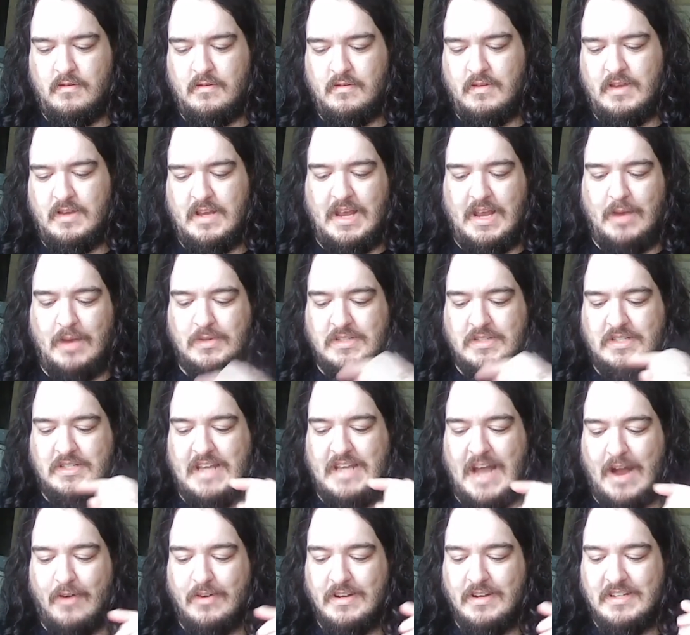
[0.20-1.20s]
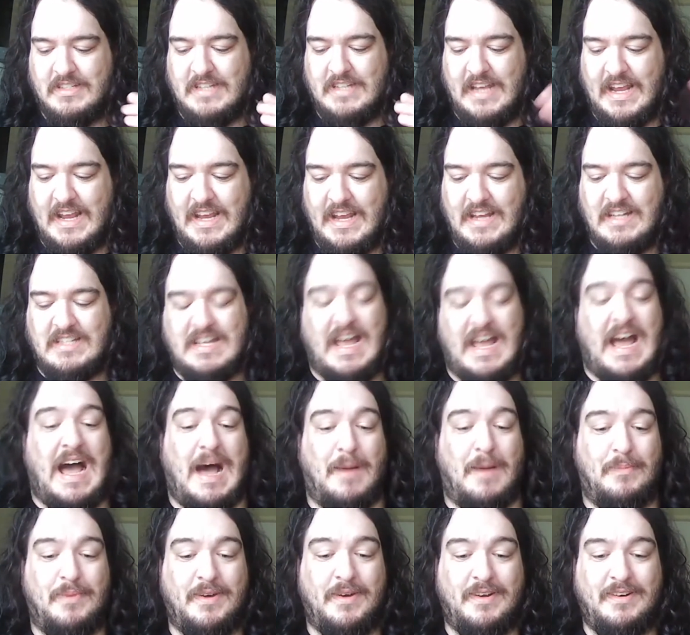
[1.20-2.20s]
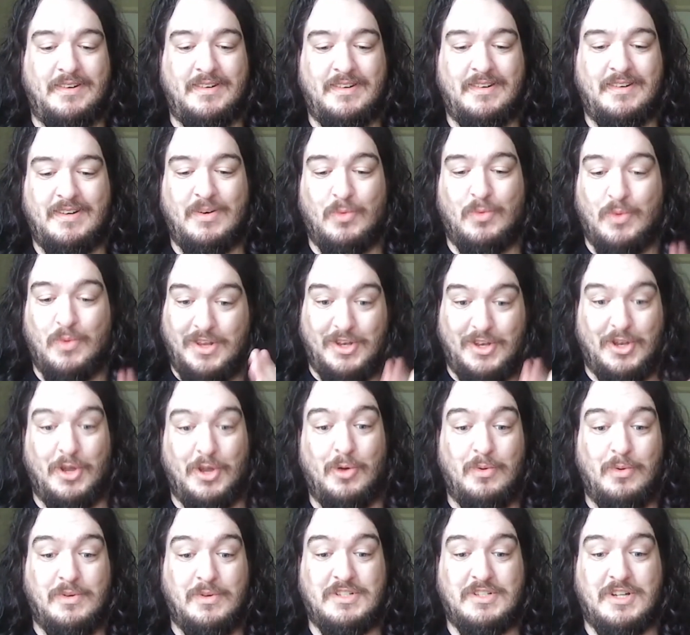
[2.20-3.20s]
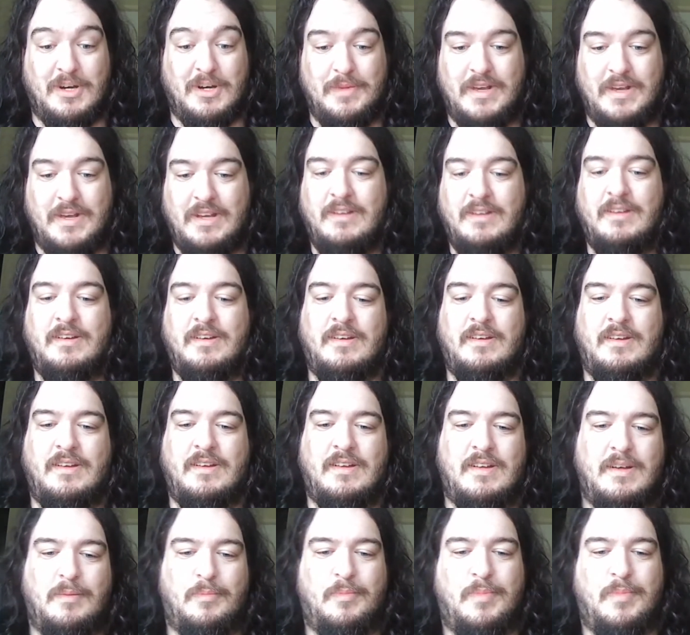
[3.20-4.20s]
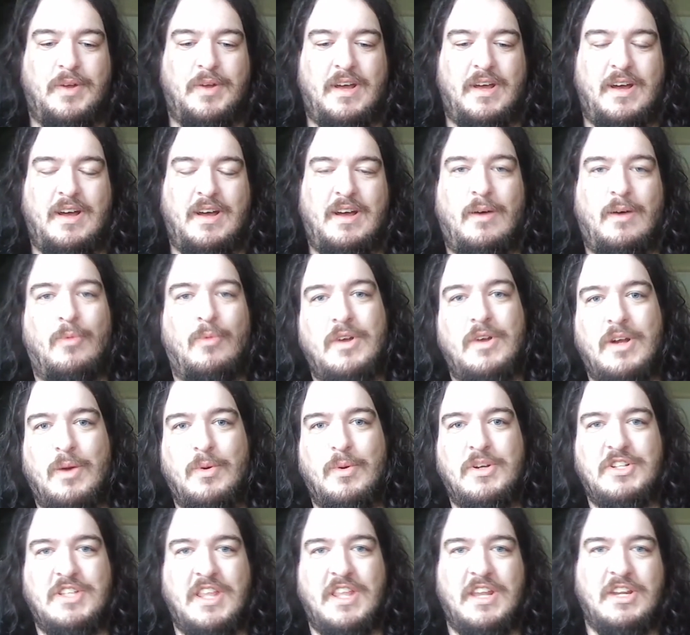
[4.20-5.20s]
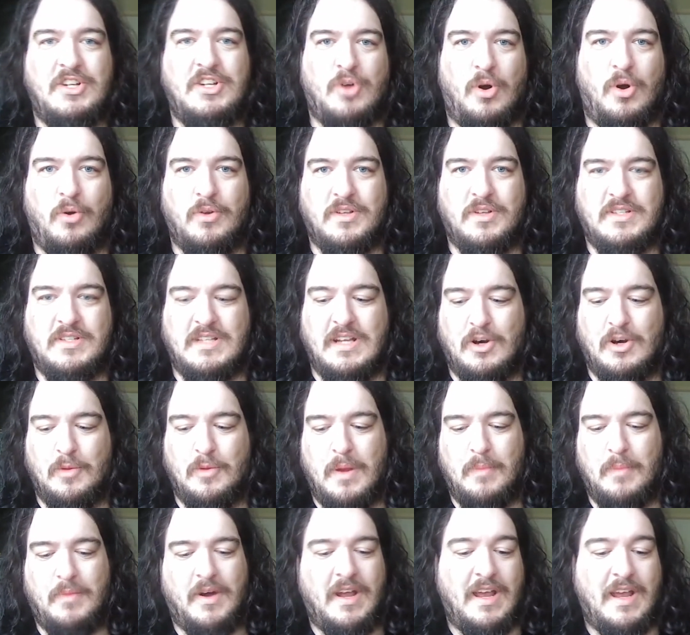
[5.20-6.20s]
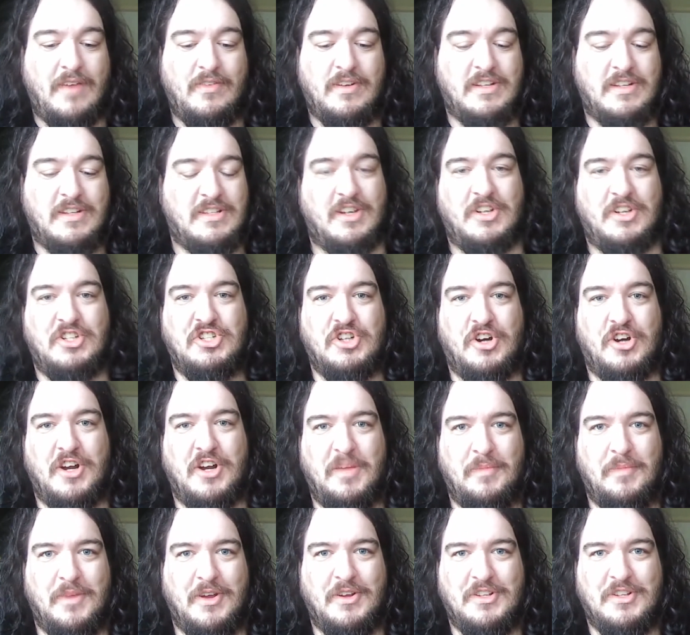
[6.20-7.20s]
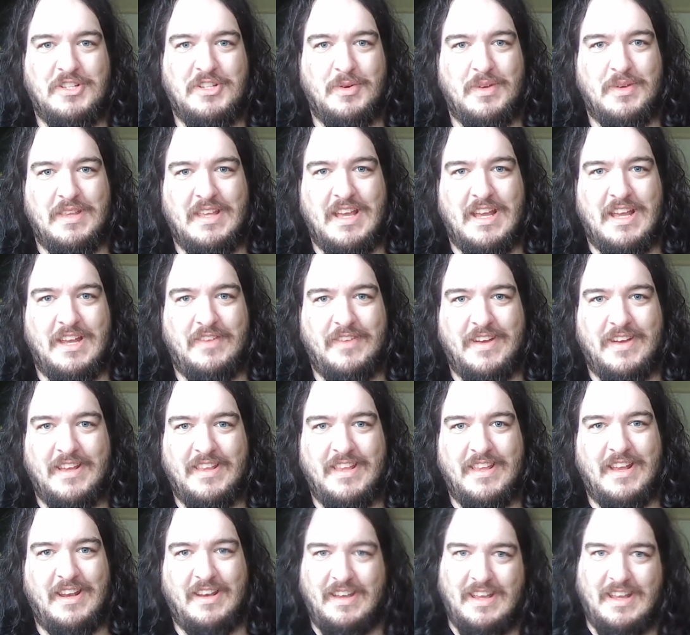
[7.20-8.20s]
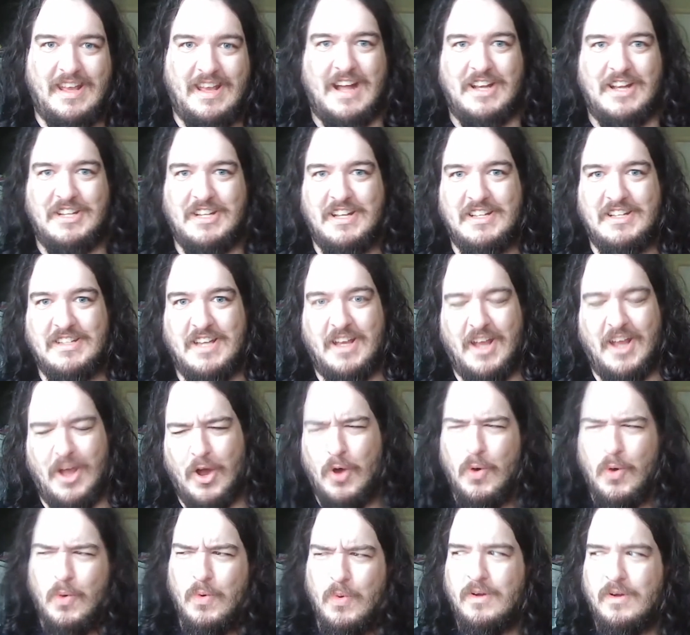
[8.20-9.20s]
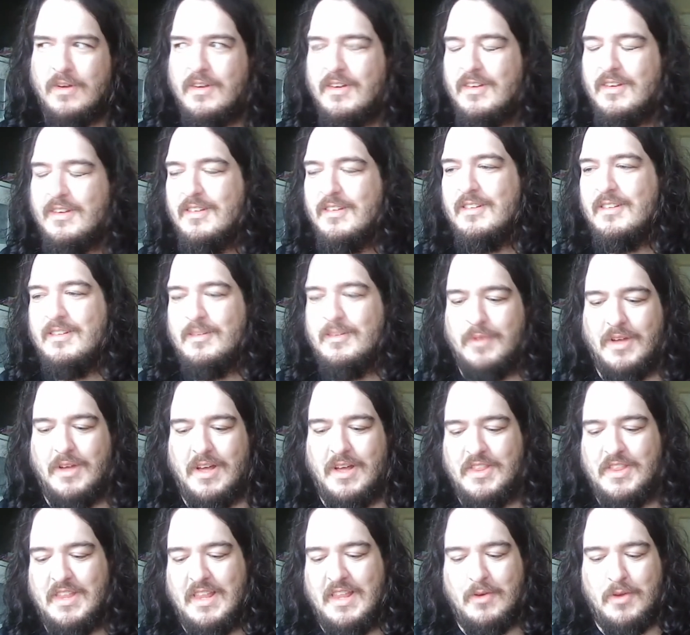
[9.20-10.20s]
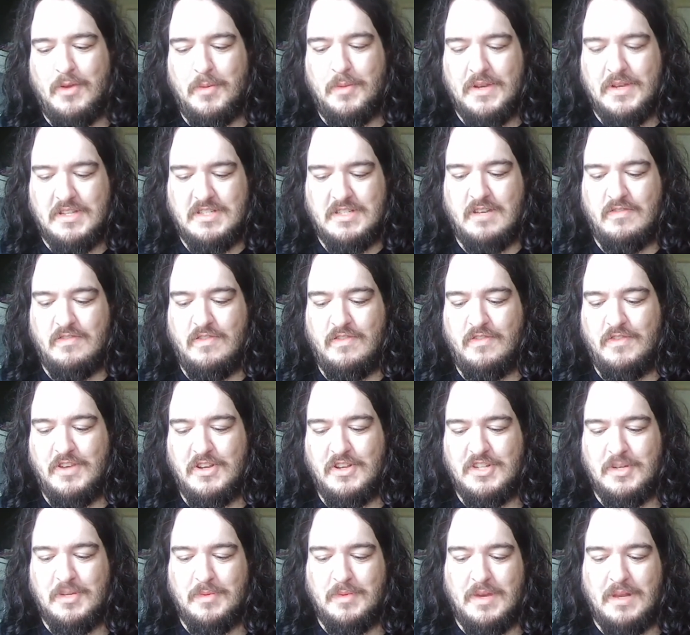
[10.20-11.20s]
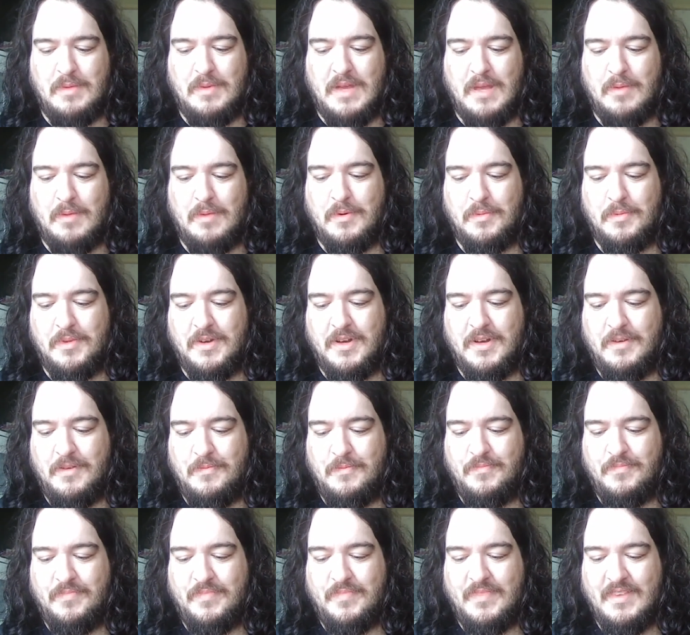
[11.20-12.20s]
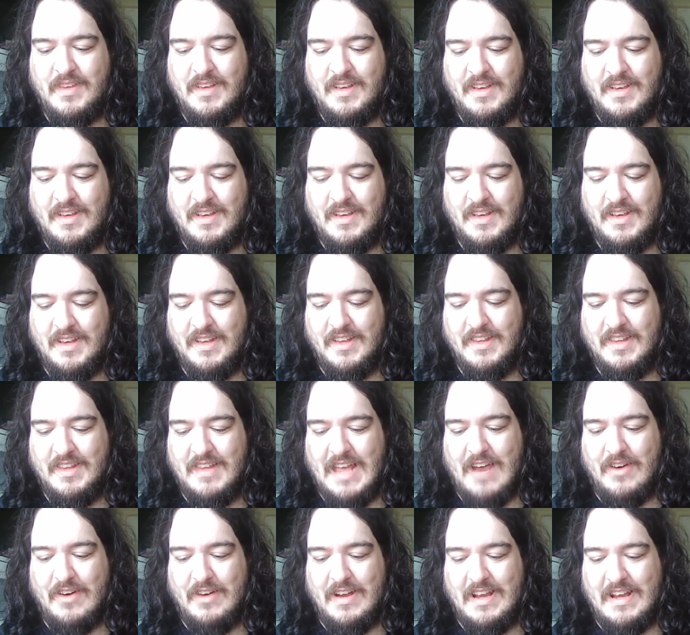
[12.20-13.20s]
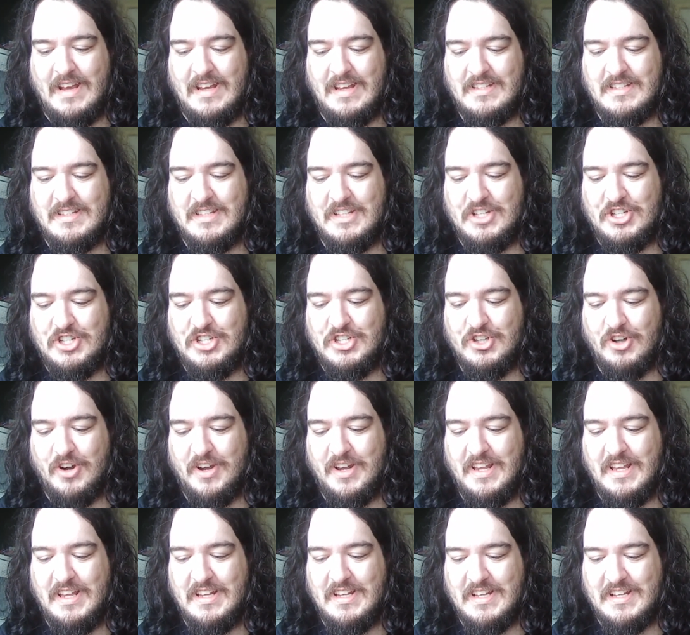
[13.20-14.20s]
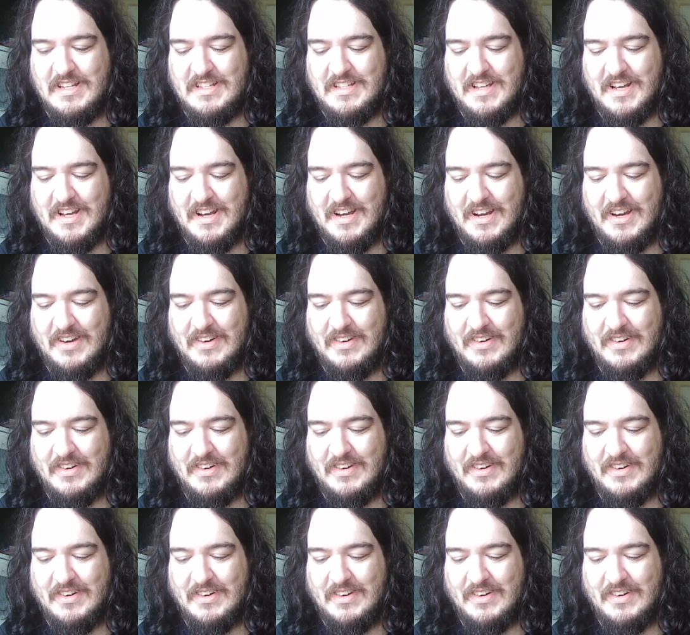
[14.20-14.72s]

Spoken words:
It was guaranteed to happen. We knew it was coming. But I wish they'd have trolled us a little bit by giving us like shiny Mewtwo at the end of it, and then you catch it, it's like, oh. But I think that would have pissed off a few too many people. But there it is, the shiny Ditto.